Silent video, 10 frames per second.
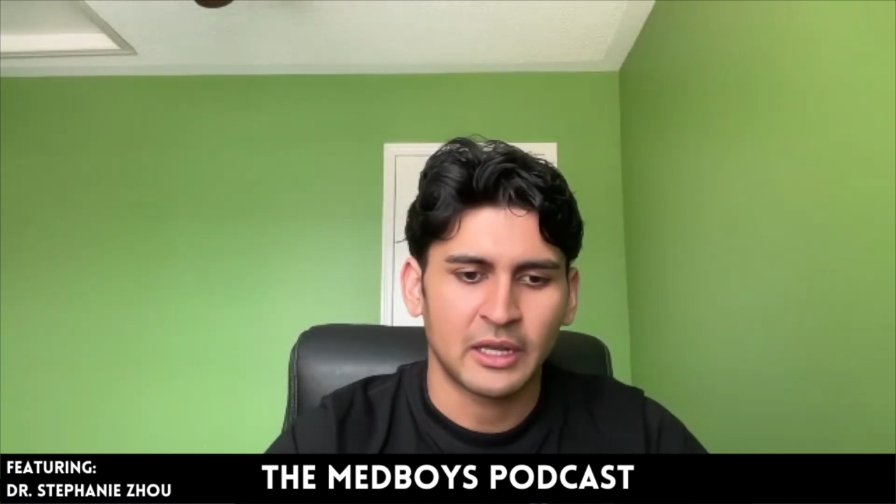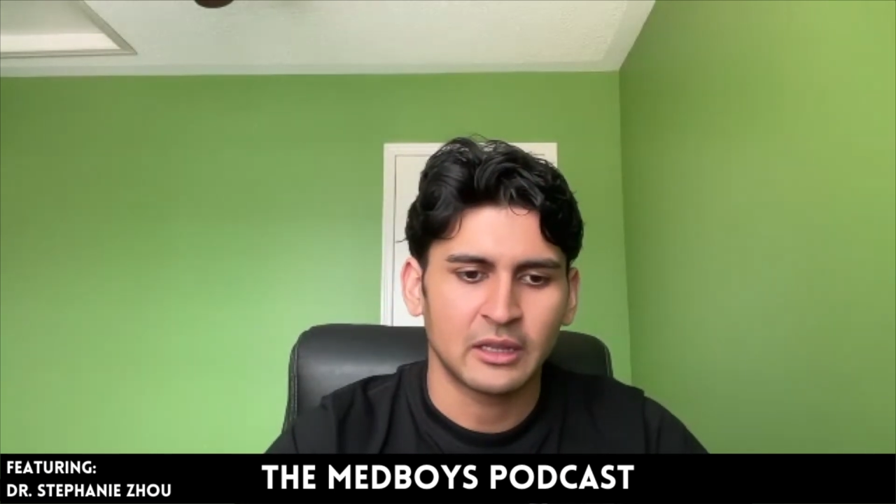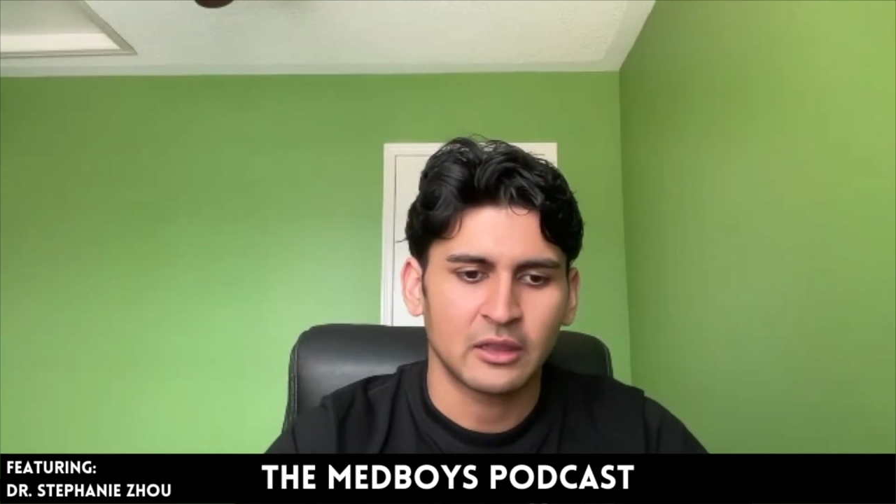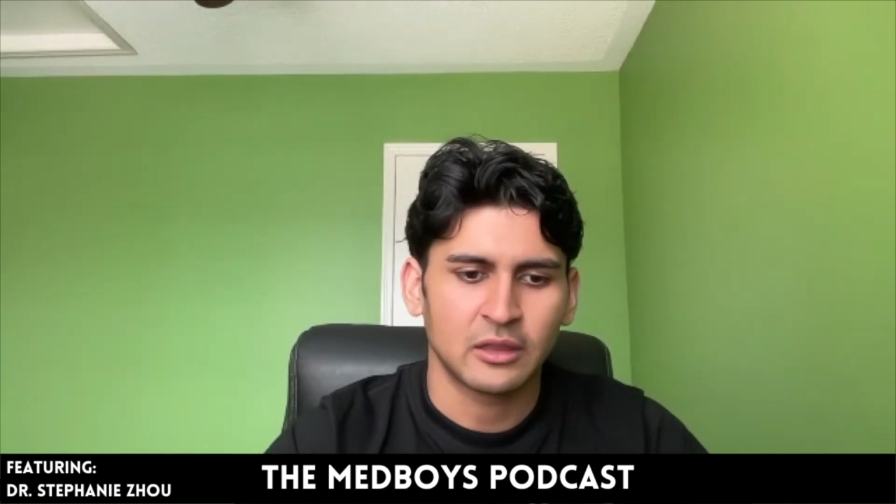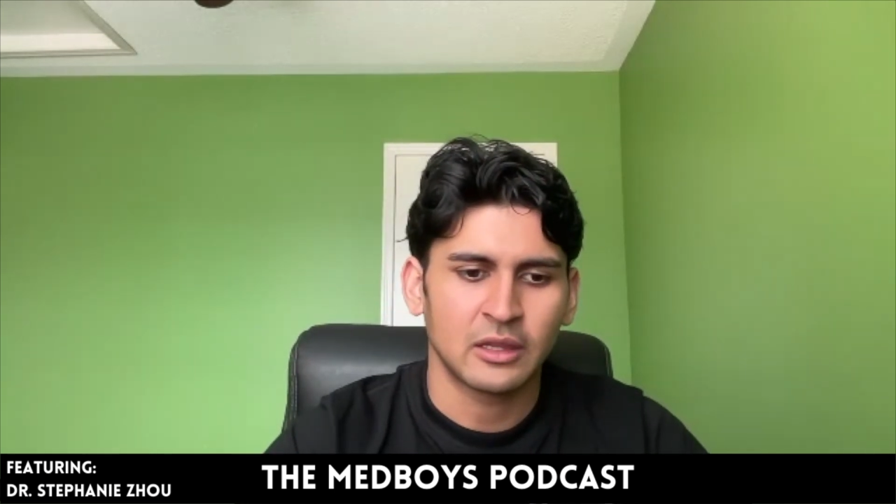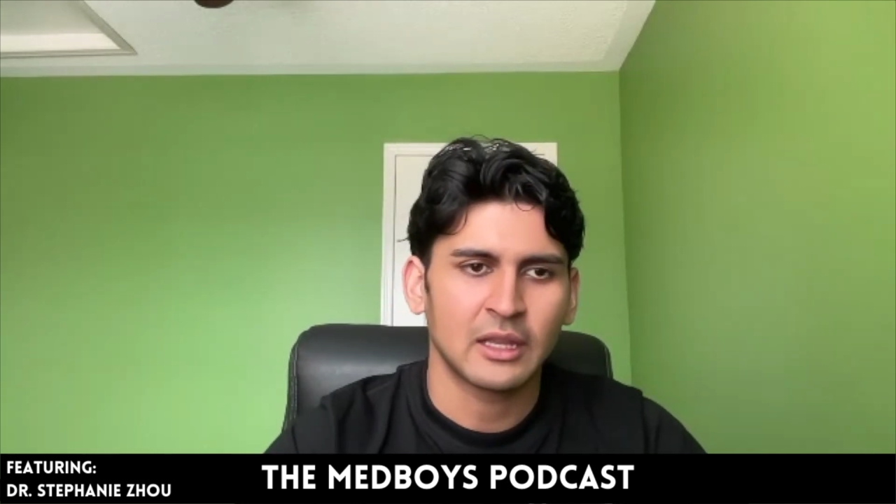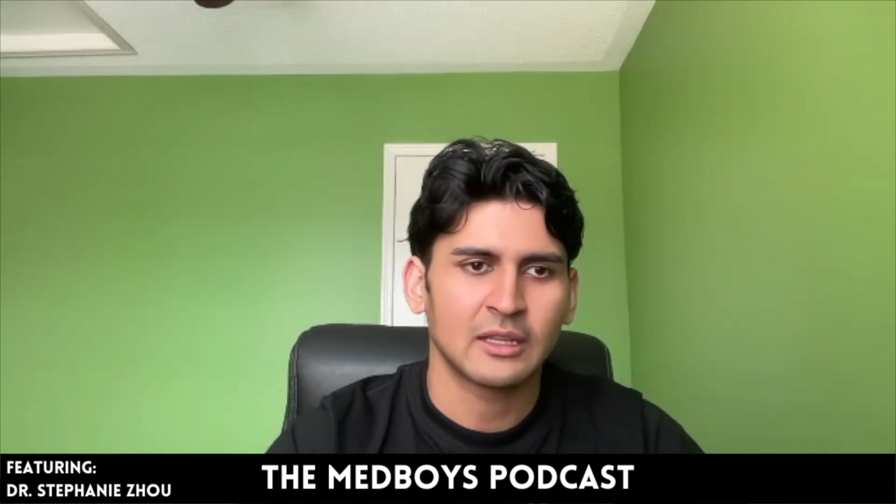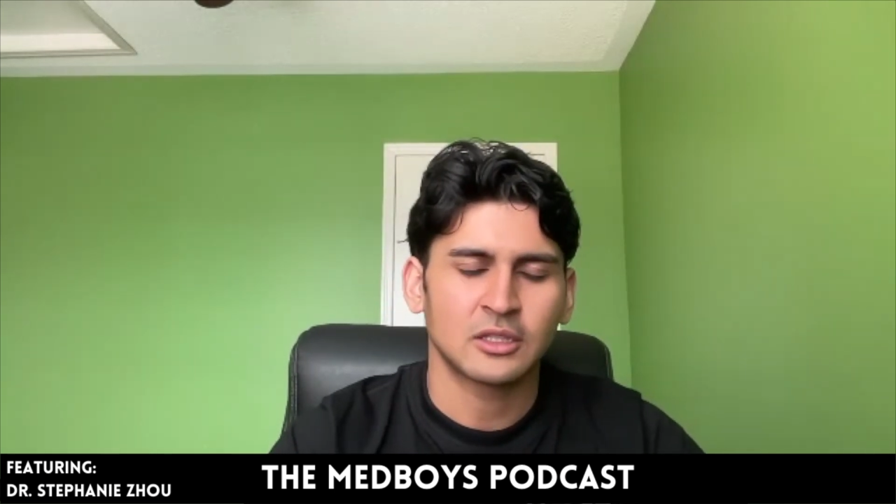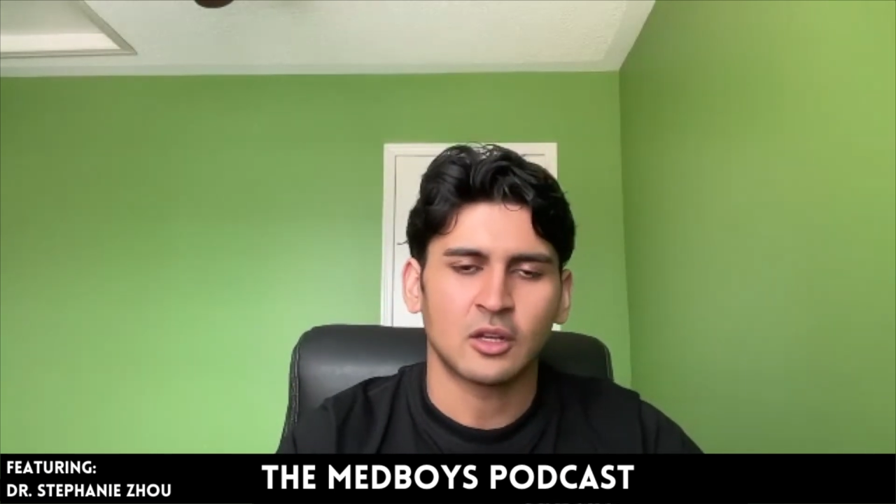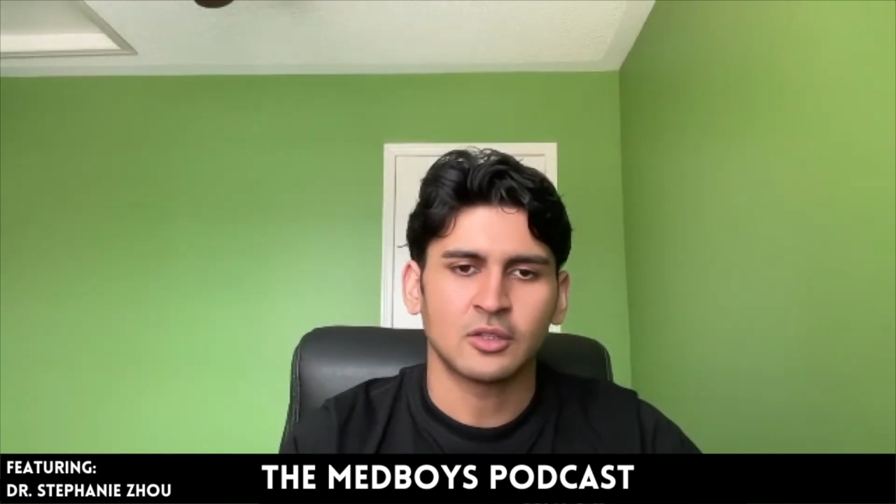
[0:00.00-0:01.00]
I think
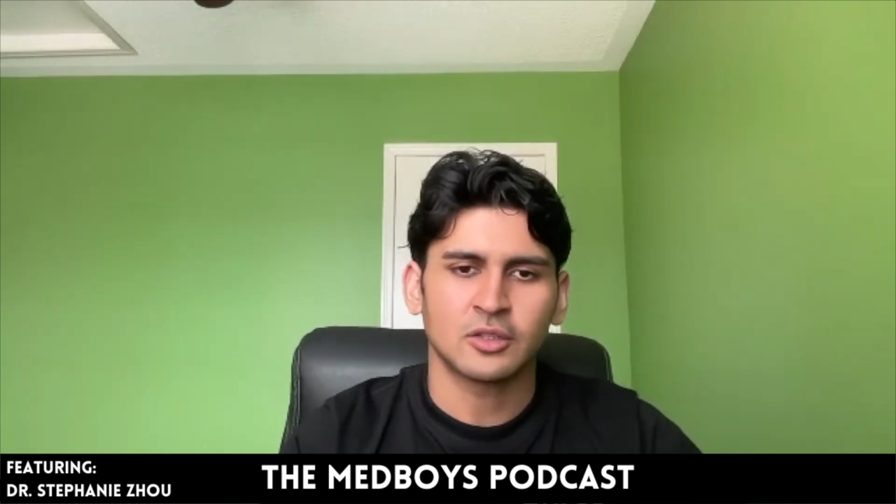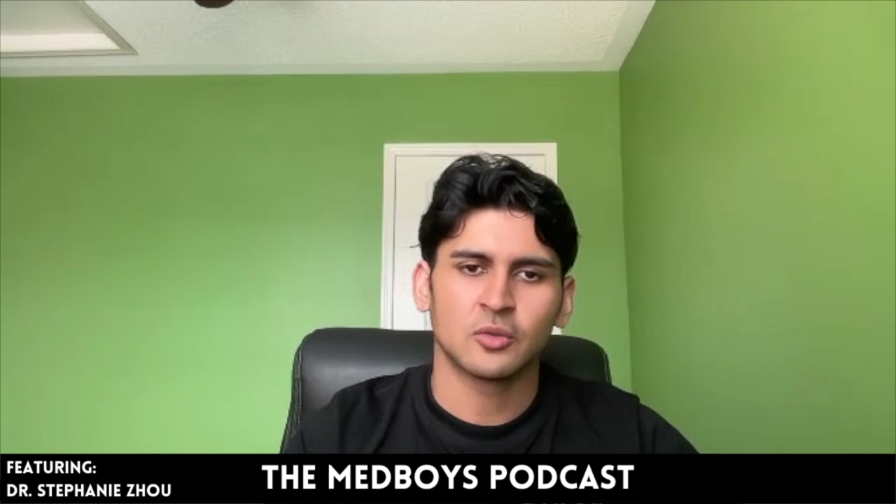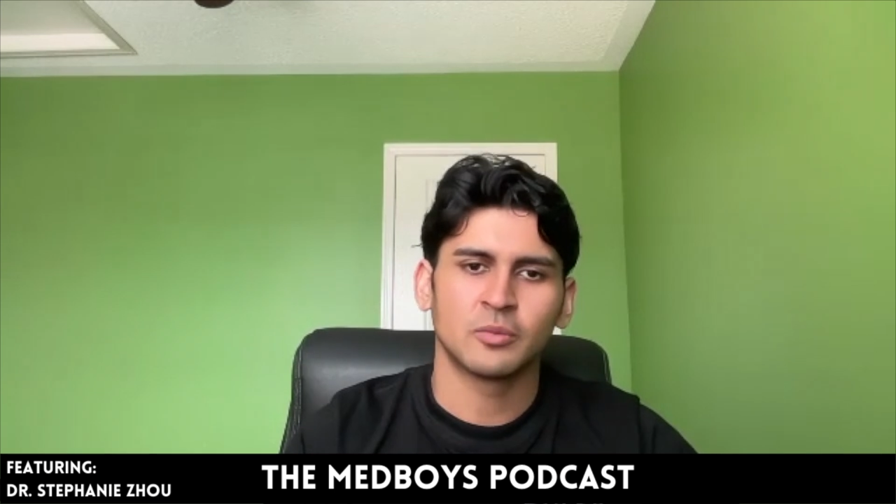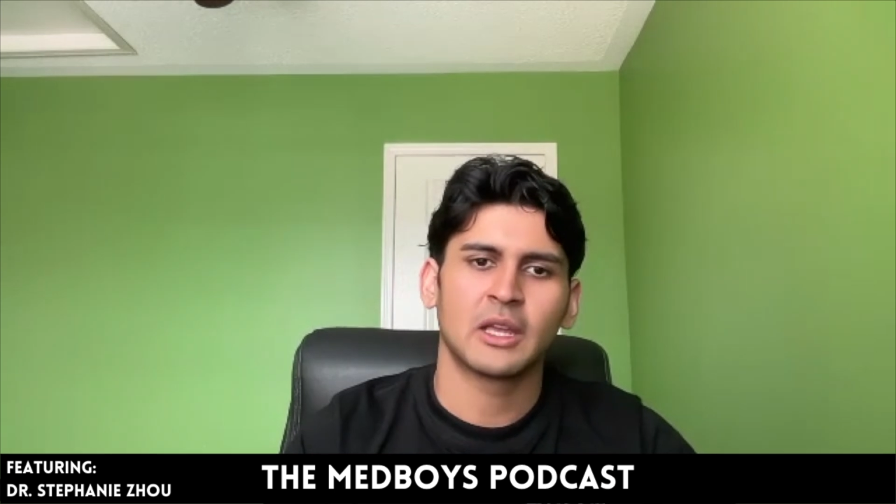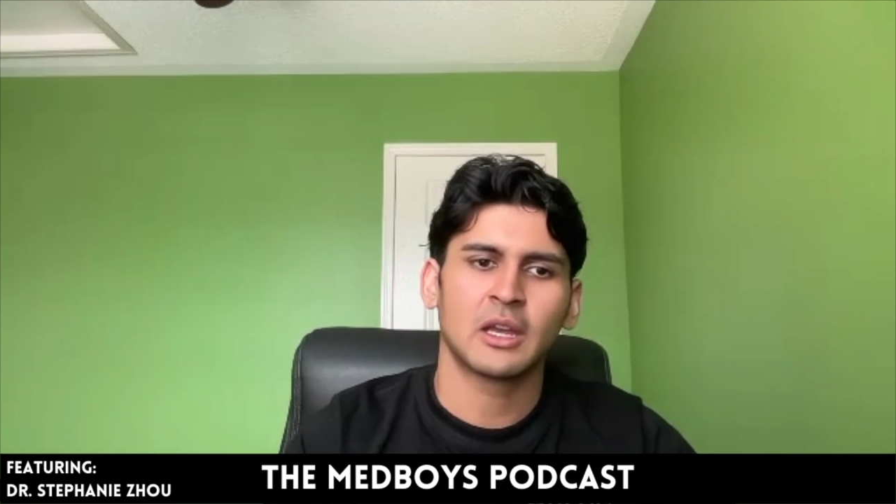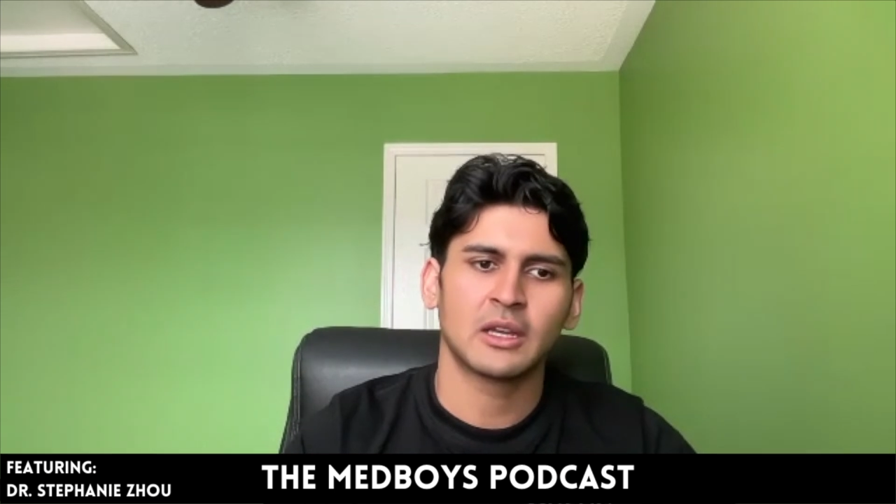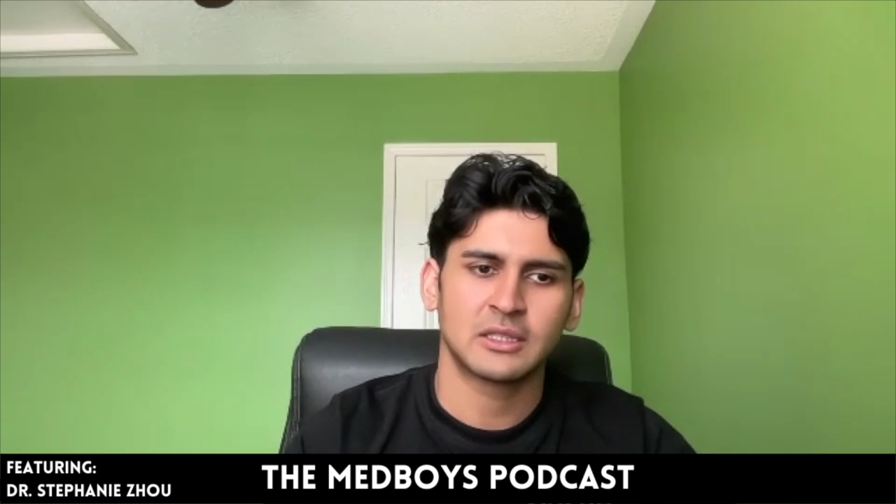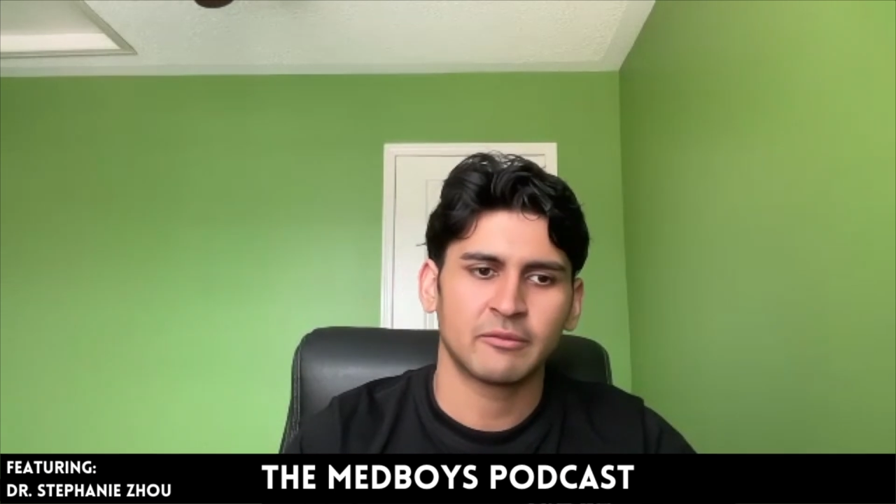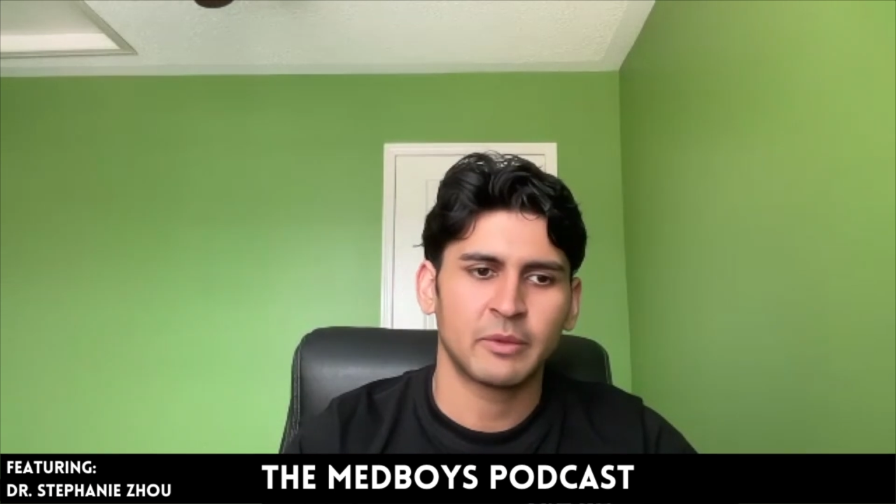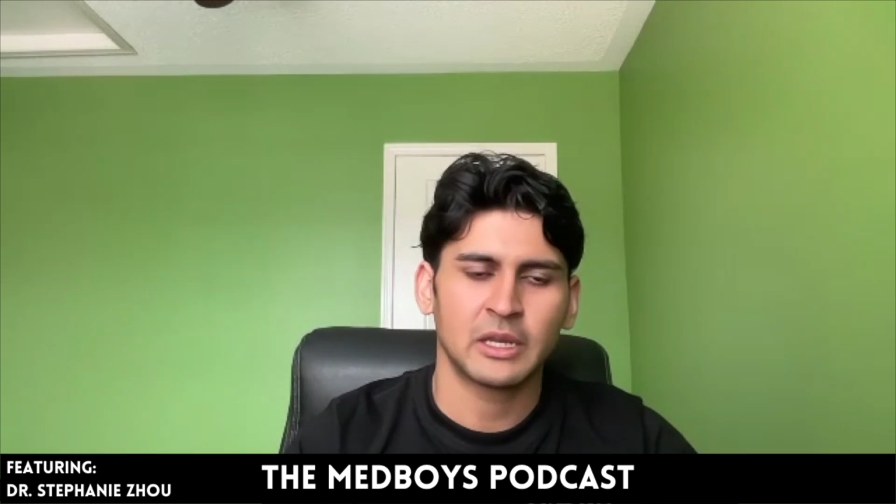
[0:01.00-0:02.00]
it's also because I've been